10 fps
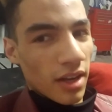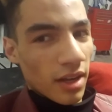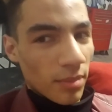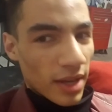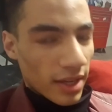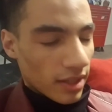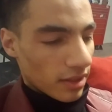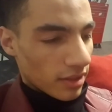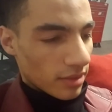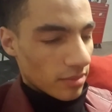
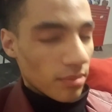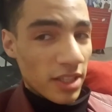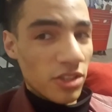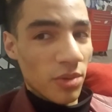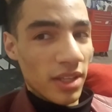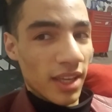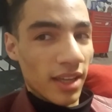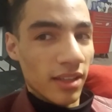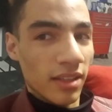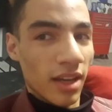by doing that
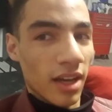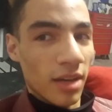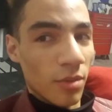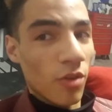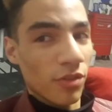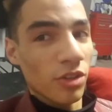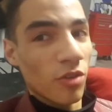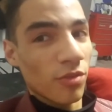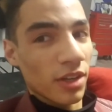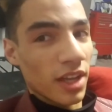over and over
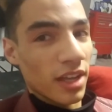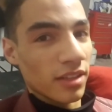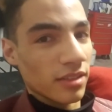again.